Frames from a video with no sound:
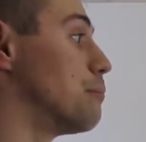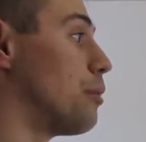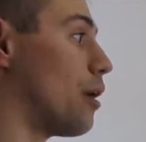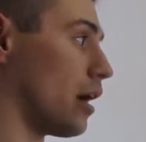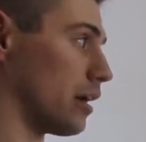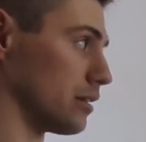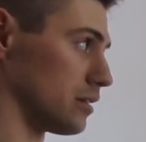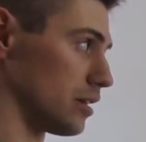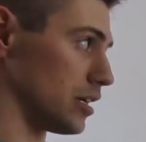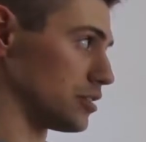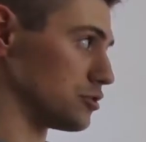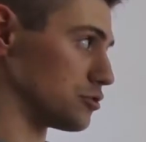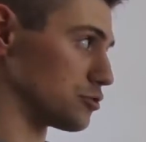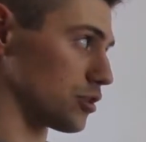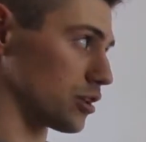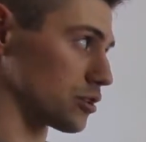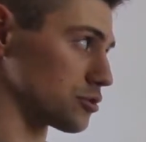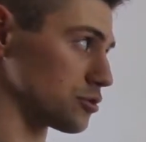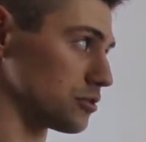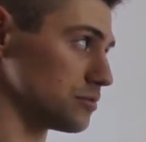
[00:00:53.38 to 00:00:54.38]
bond line
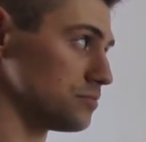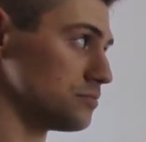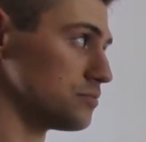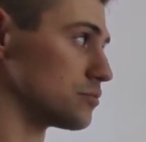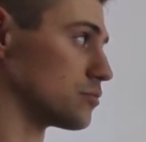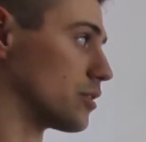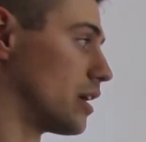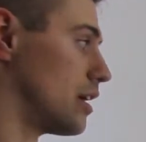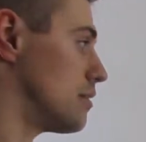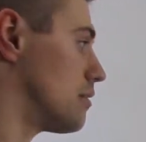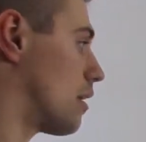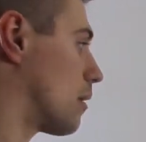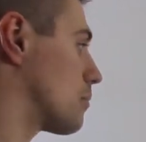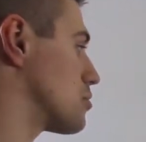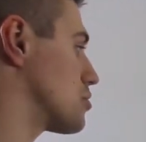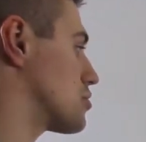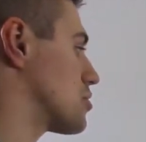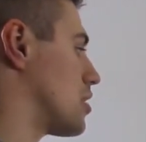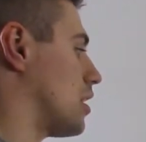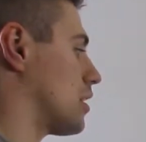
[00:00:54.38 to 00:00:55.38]
structure, right? I'm
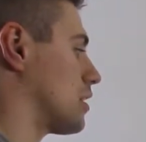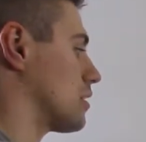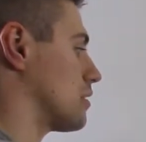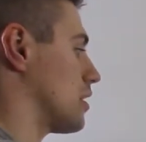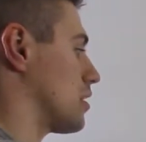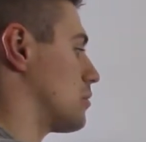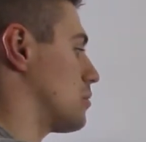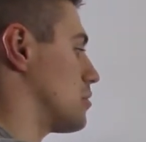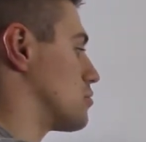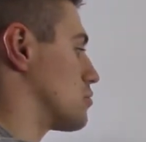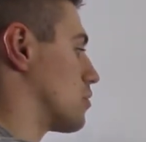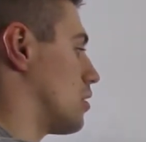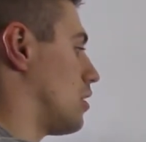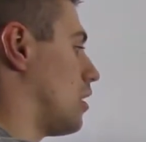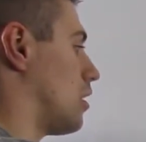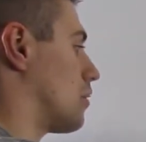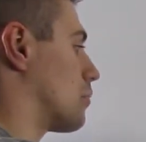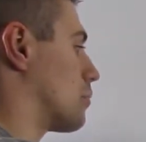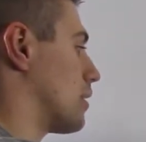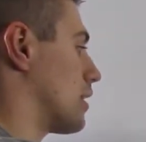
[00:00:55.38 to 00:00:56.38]
just talking like we
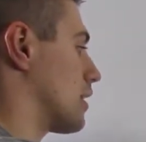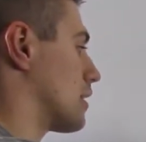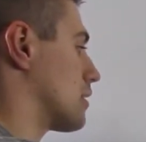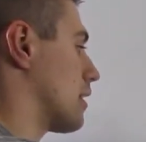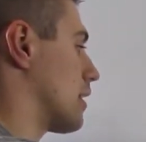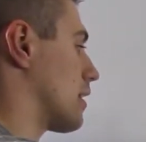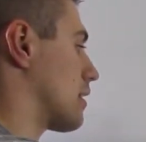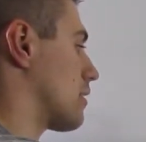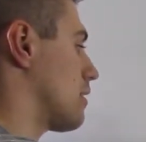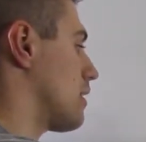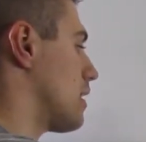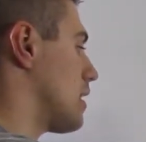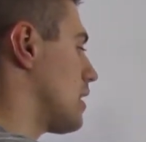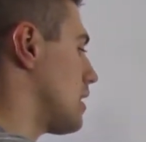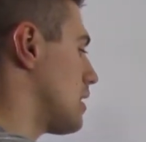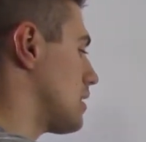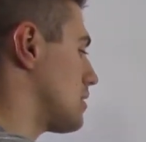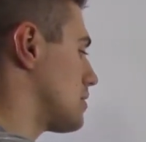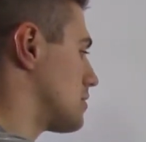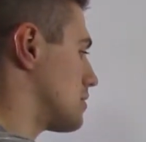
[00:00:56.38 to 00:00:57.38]
draw a ring like
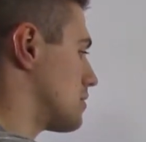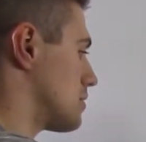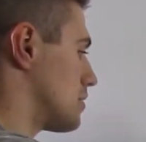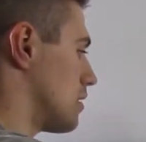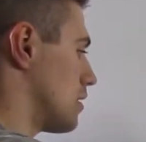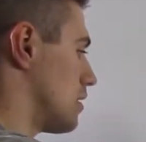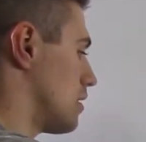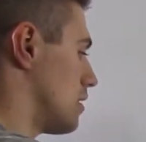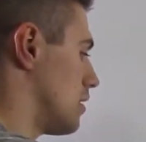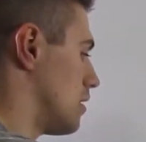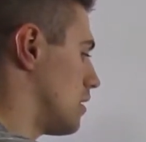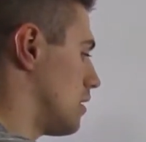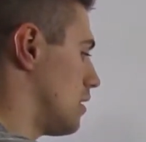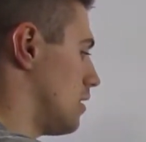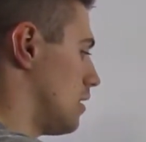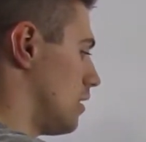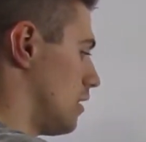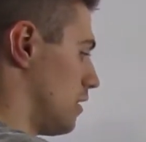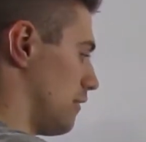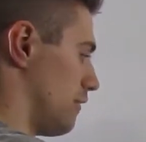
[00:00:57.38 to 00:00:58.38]
this,
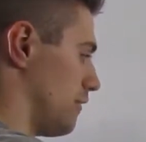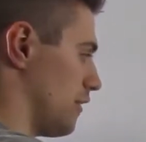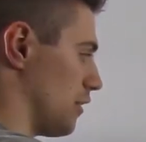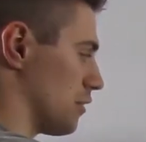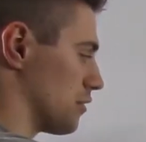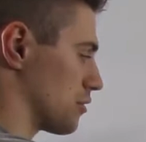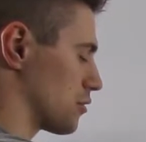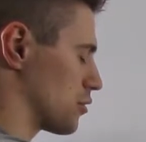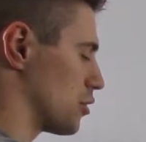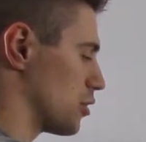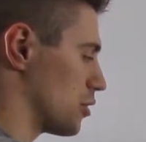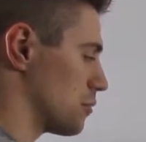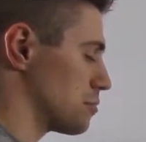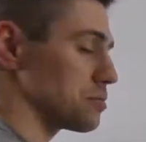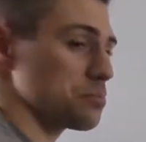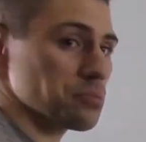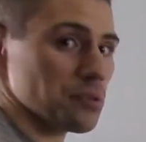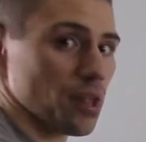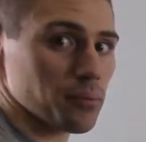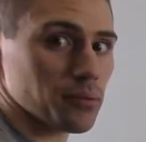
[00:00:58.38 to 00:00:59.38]
fill in groups,
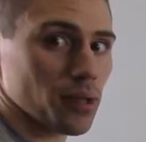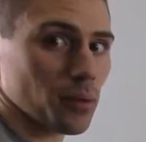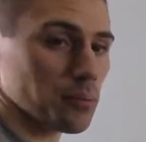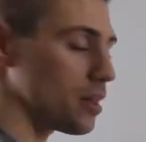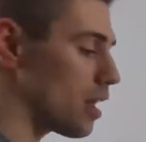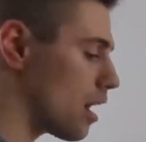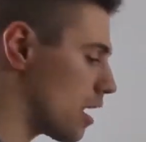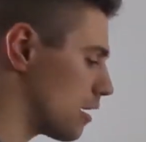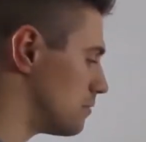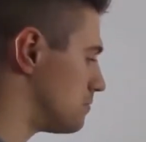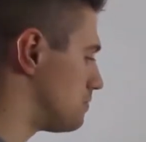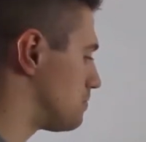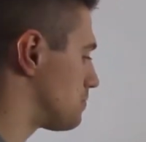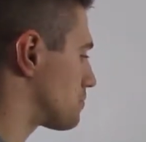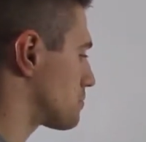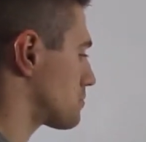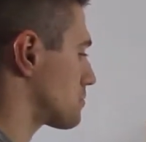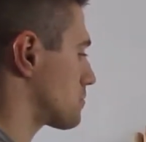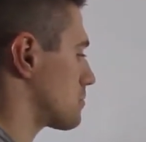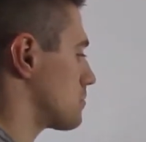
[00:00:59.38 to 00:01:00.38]
blah, blah, blah.
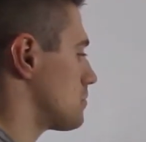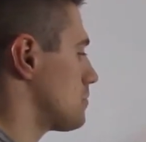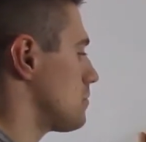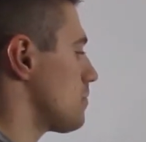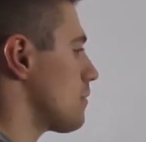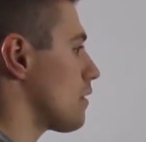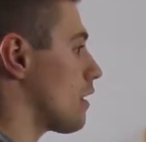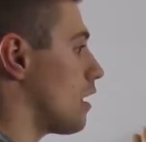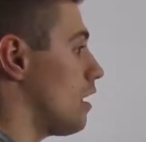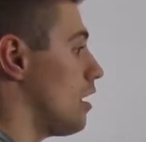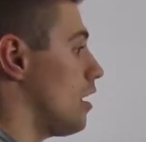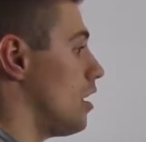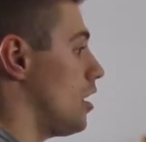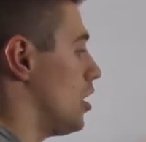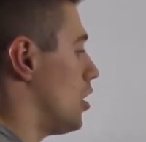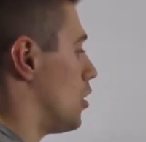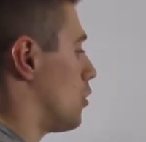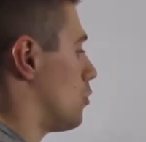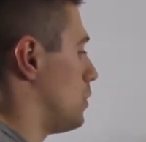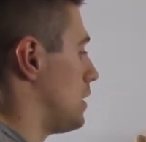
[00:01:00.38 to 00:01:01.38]

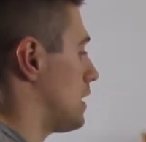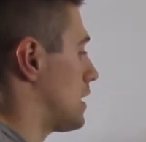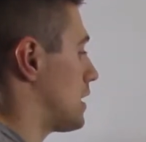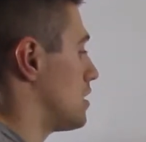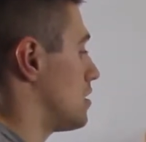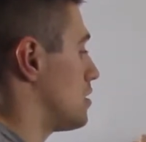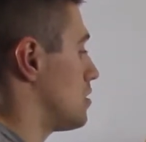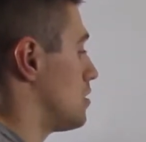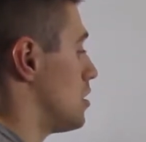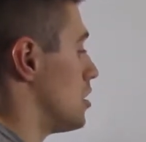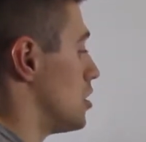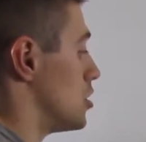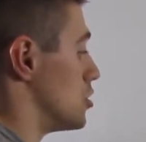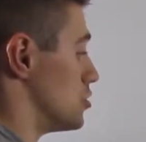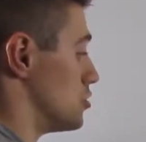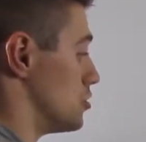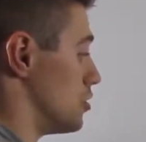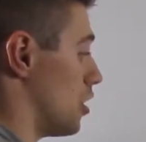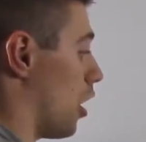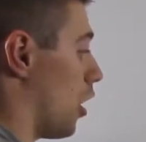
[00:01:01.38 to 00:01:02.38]
We can
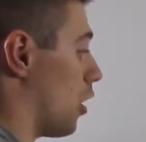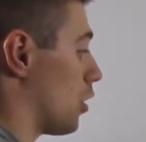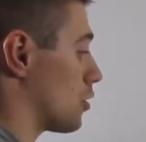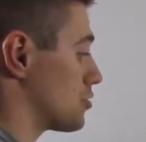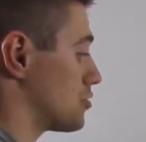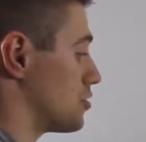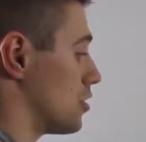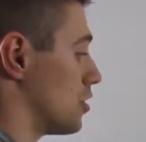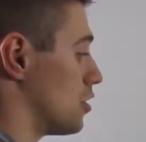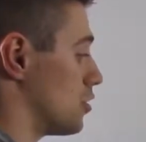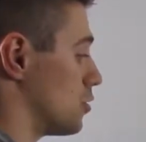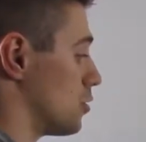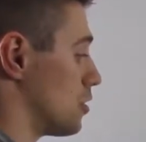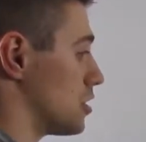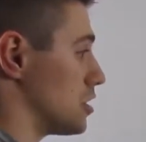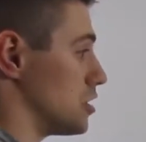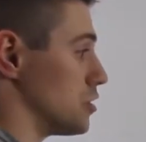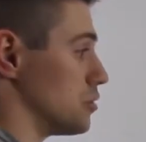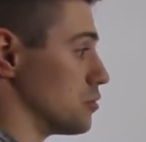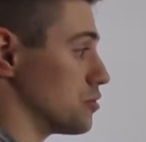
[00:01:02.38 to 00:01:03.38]
also
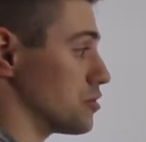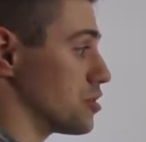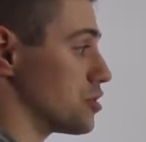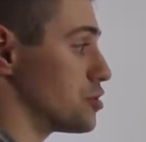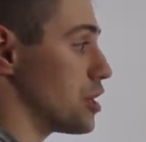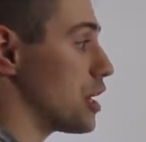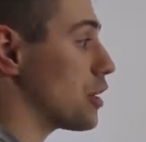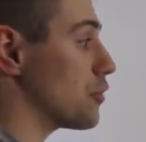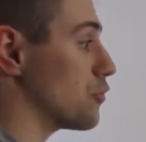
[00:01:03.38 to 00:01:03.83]
use the chair